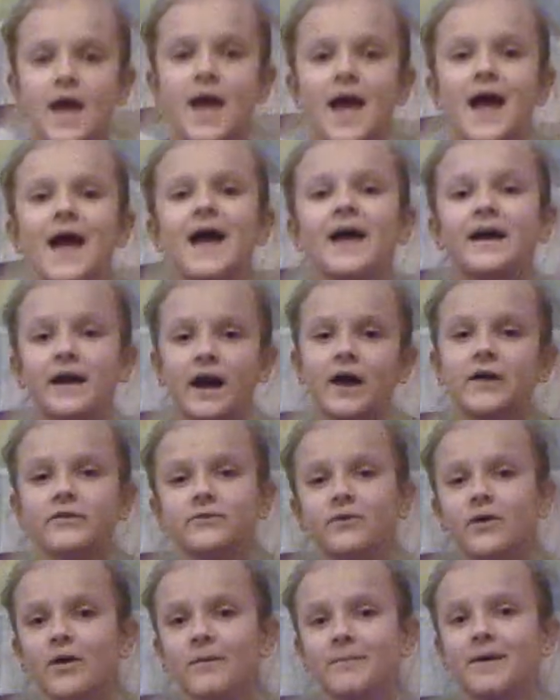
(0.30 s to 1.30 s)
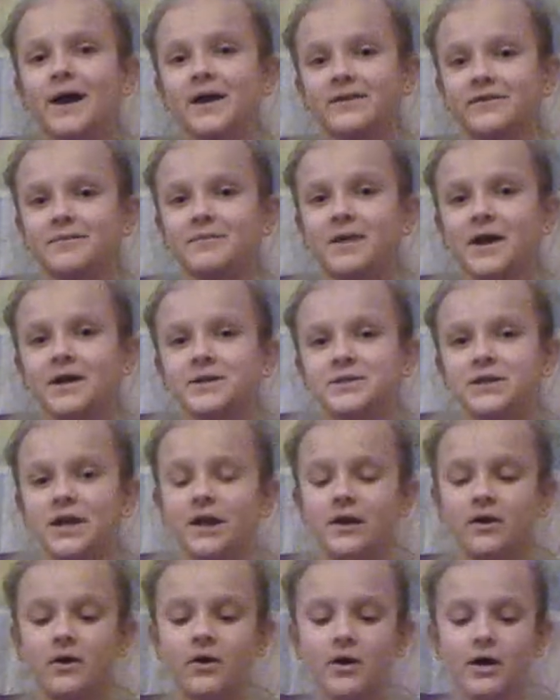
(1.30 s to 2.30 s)
Hey guys, welcome back to my
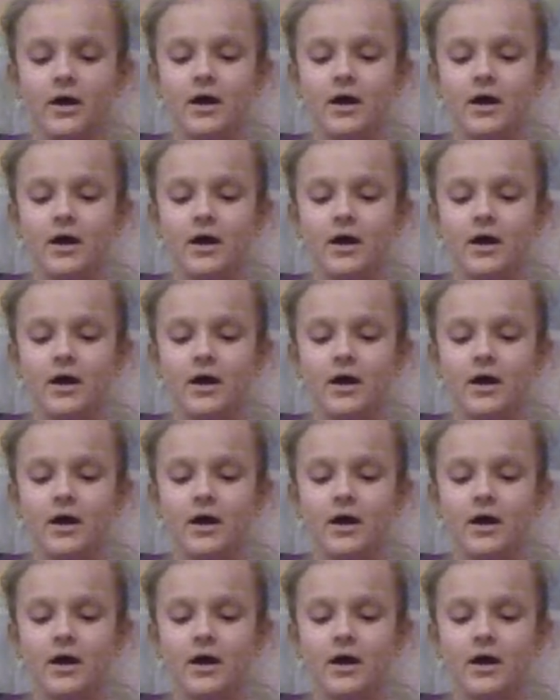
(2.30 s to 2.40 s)
channel.